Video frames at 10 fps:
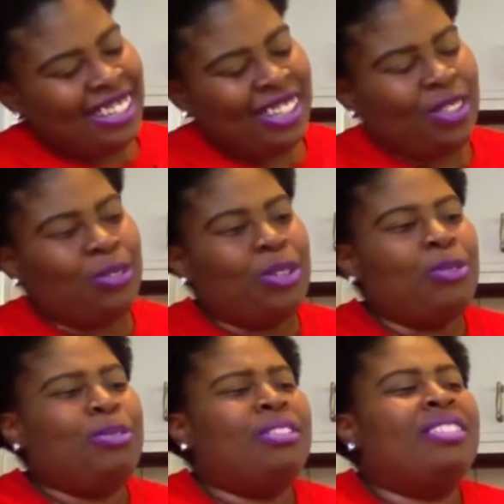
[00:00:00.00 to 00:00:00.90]
That's
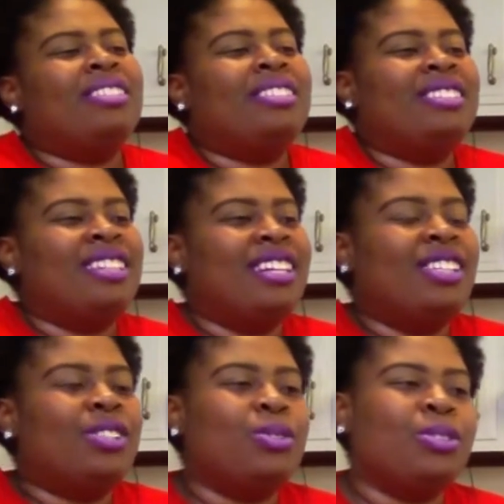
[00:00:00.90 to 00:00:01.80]
gross. That
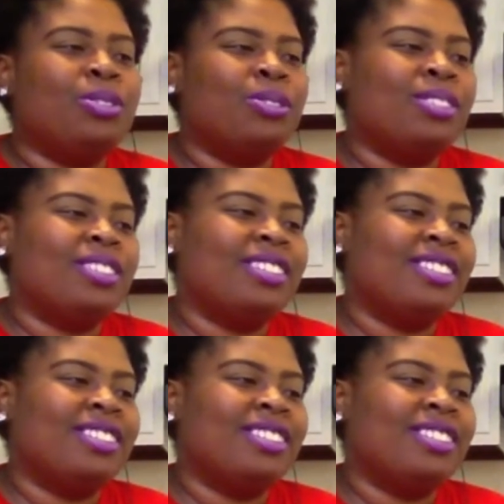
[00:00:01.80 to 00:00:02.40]
is so gross.